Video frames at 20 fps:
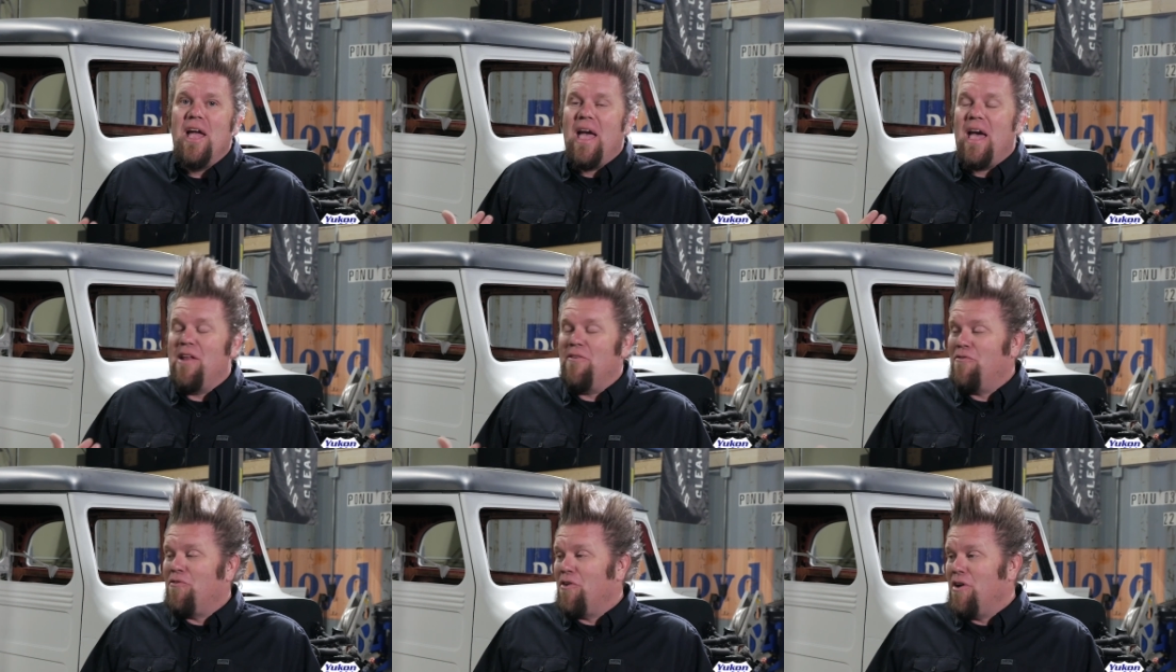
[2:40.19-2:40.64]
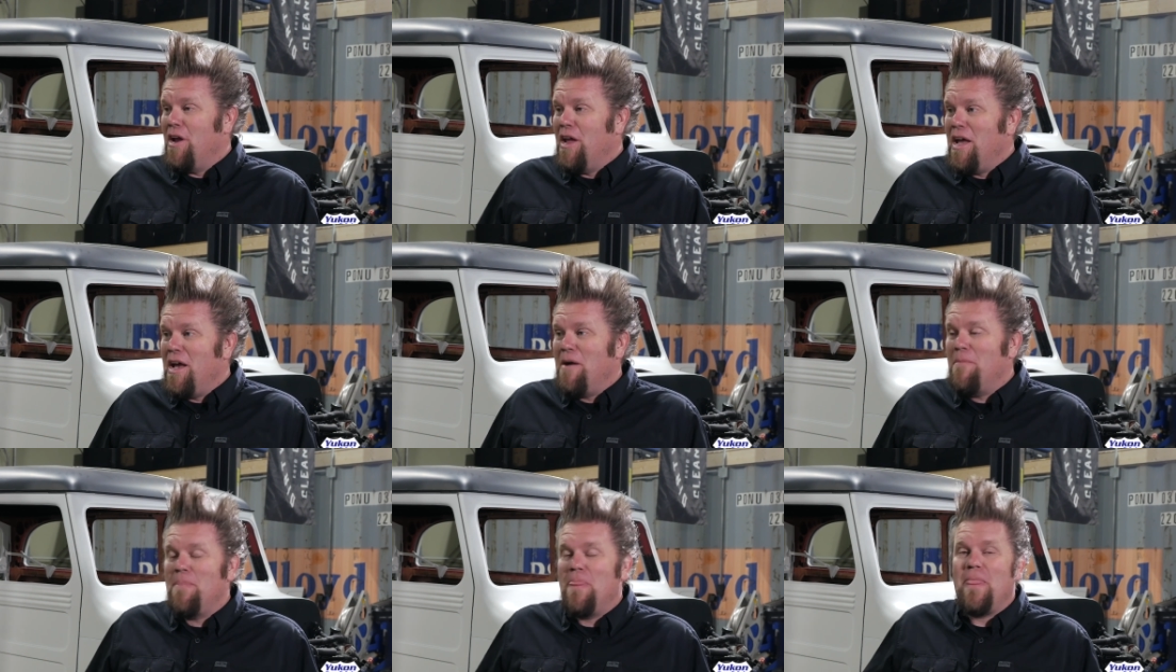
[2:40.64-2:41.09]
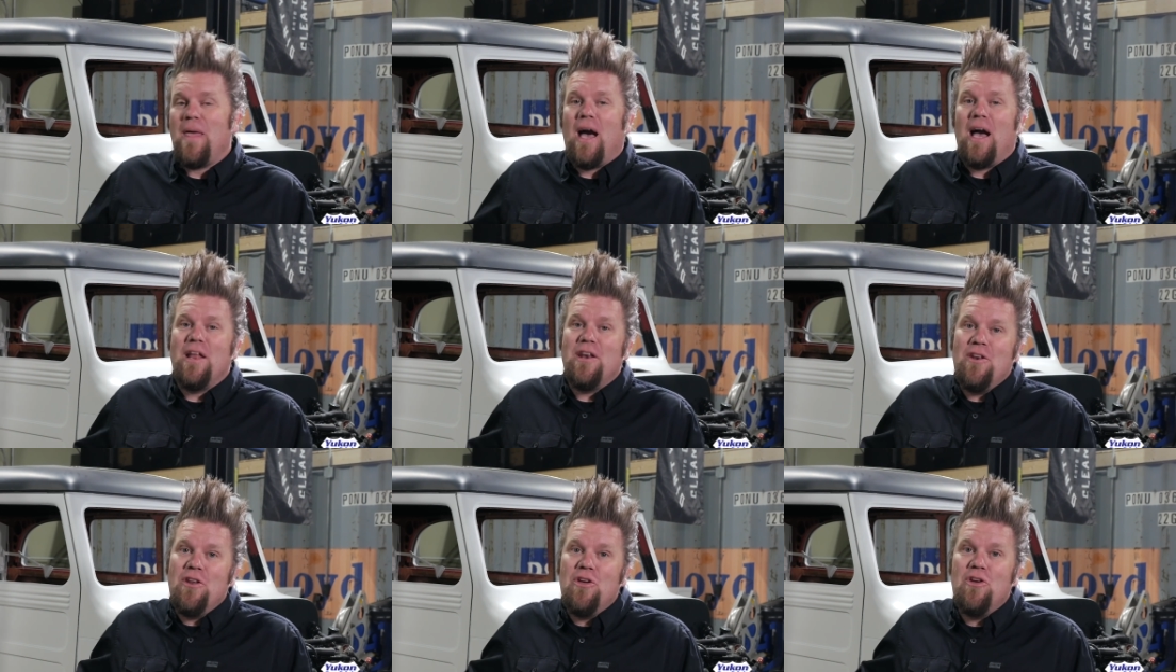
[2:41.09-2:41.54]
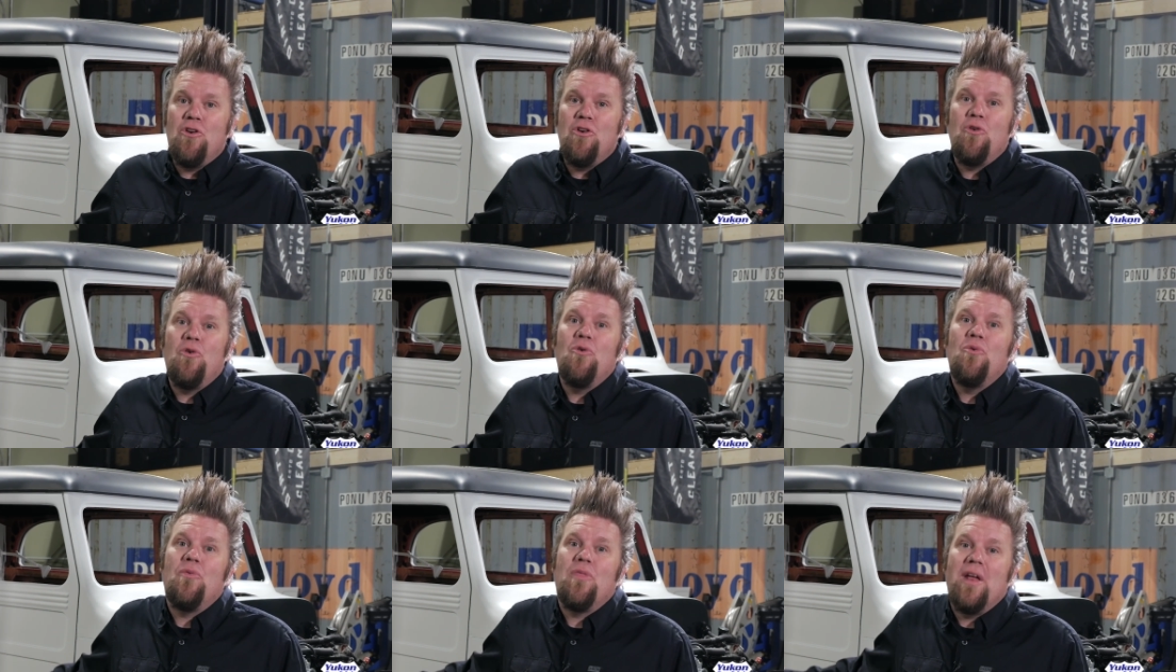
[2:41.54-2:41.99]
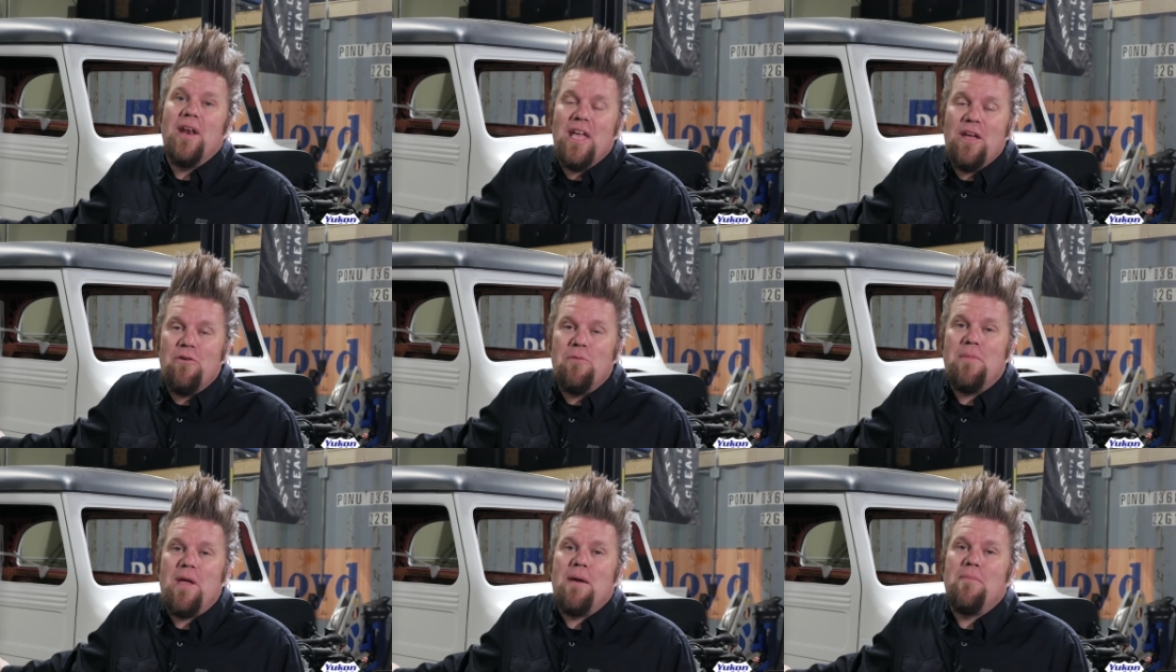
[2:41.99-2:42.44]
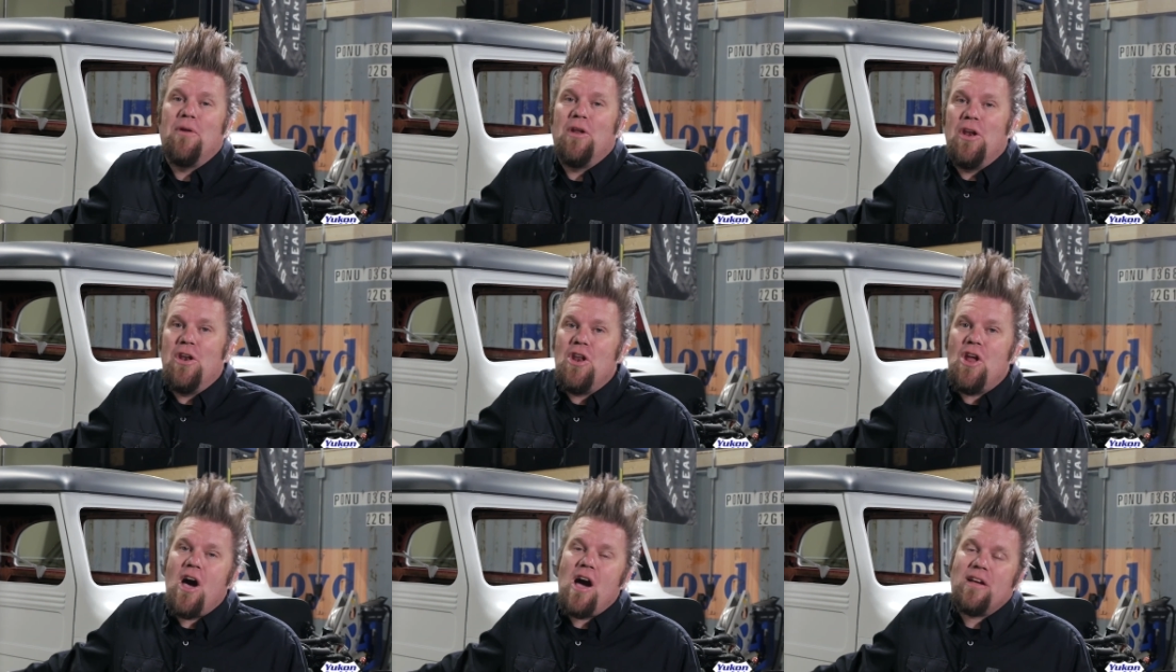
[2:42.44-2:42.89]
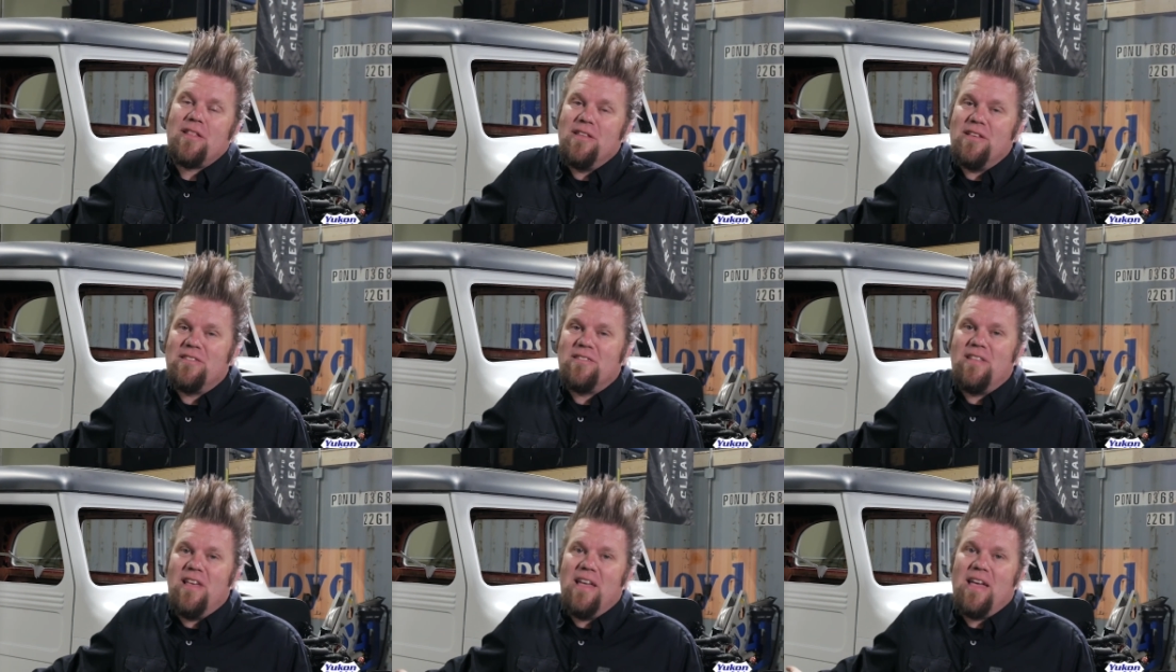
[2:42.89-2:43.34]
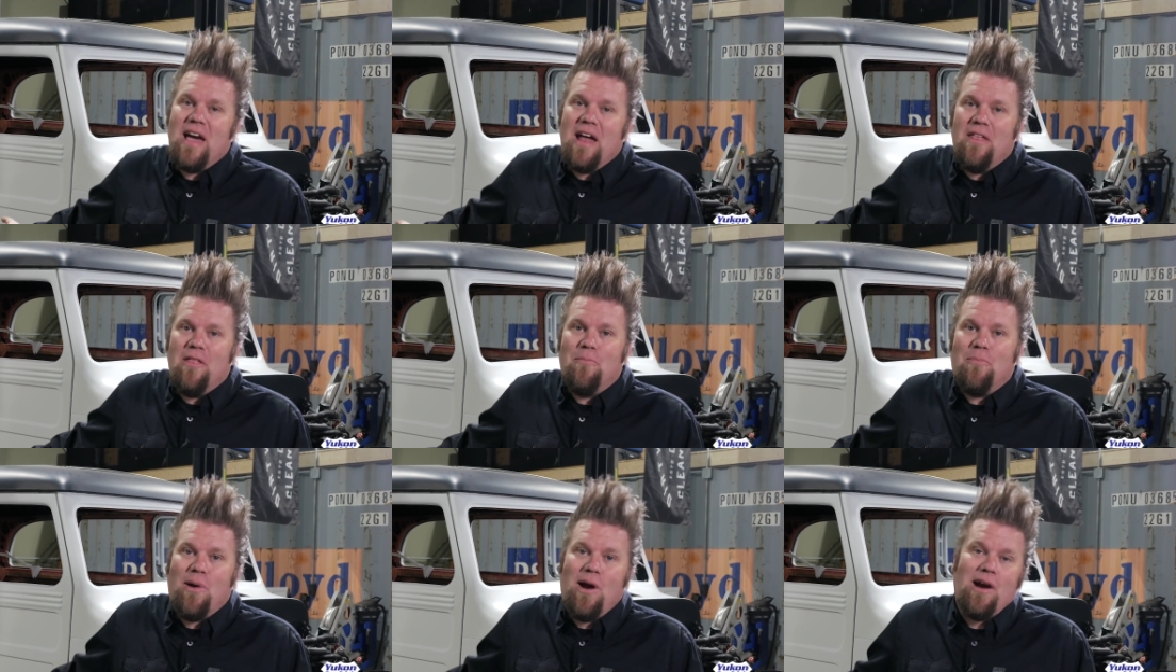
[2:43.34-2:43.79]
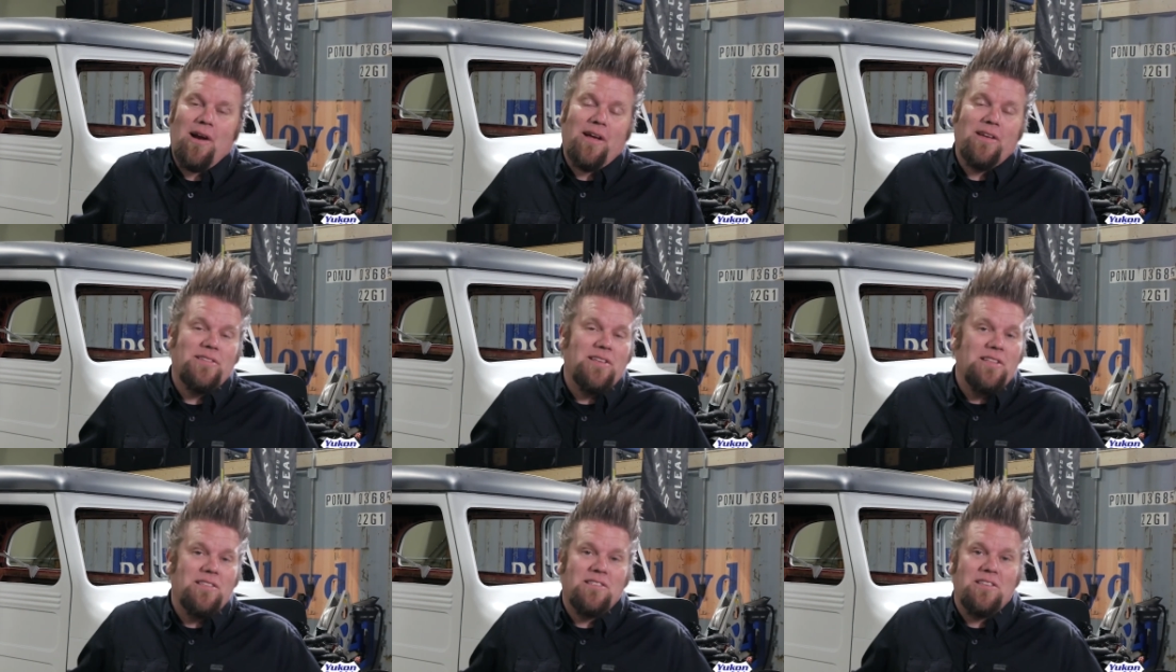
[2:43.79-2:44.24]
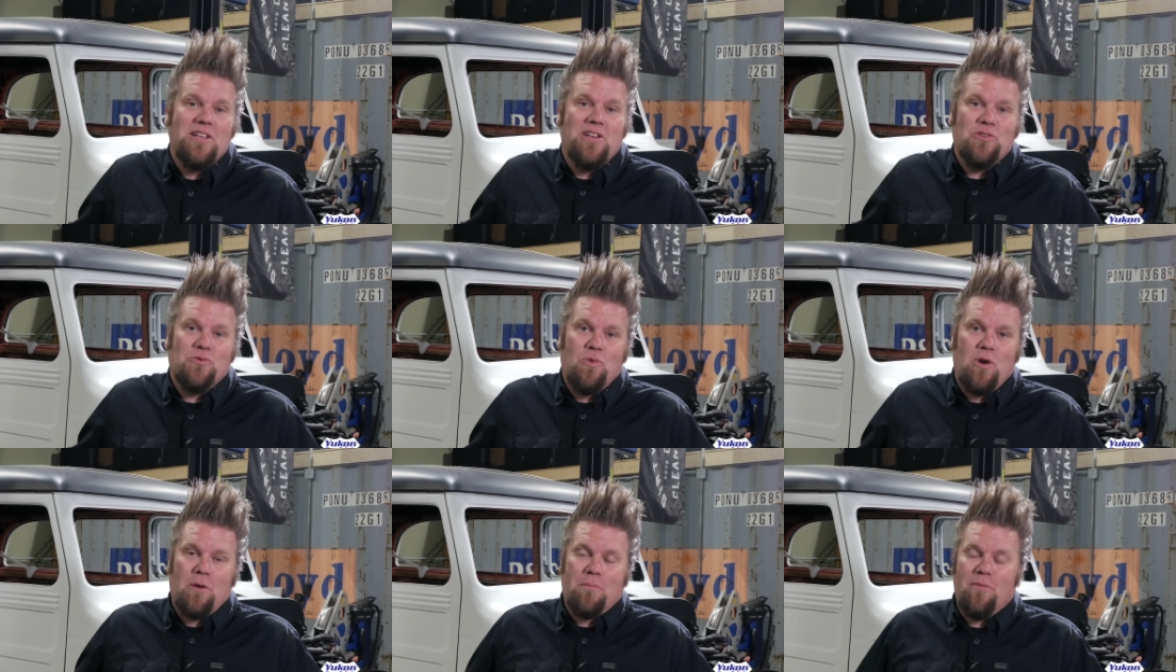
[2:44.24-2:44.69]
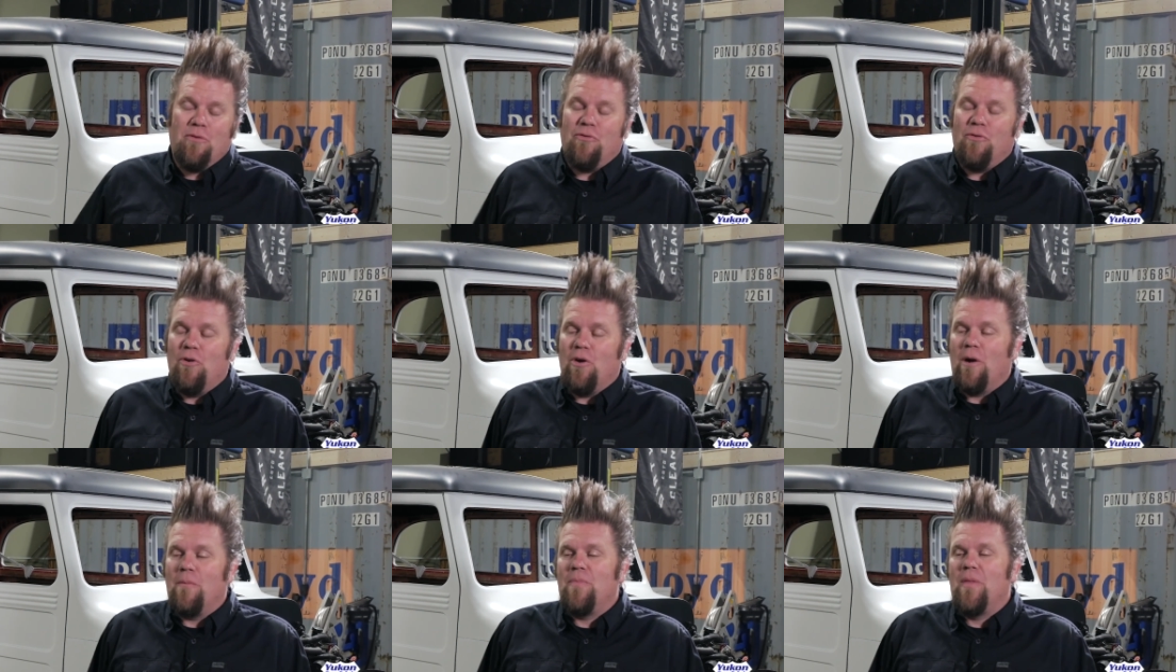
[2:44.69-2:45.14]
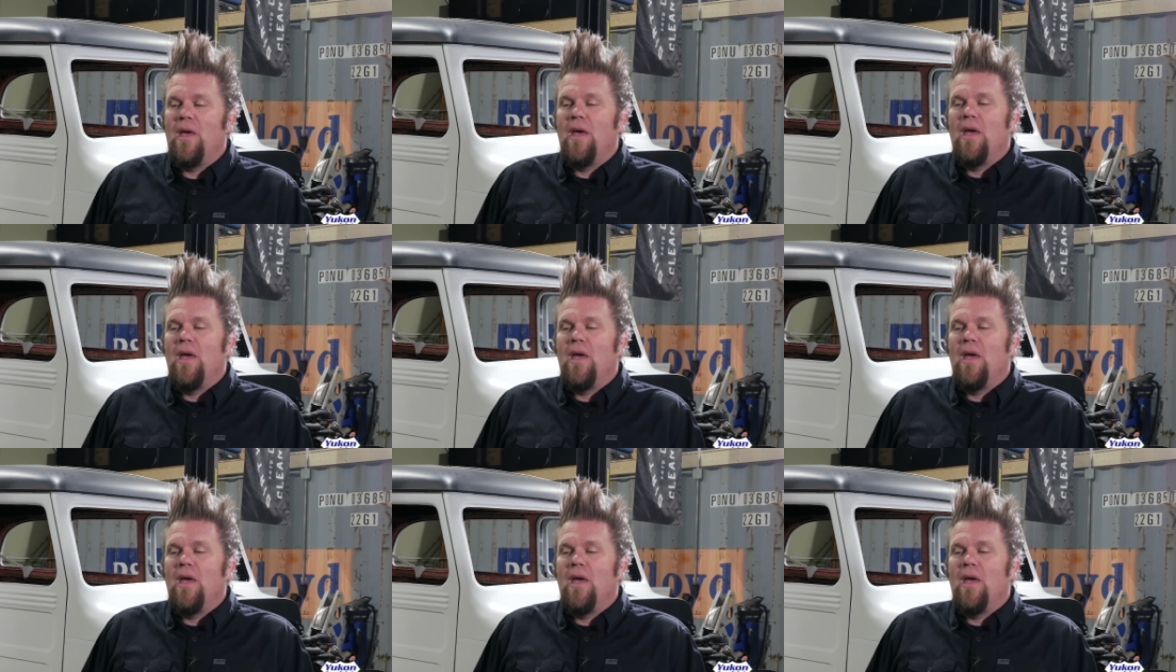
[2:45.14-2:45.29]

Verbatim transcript: And for him, I knew that he would be able to knock this thing out of the park because I'd seen his work before.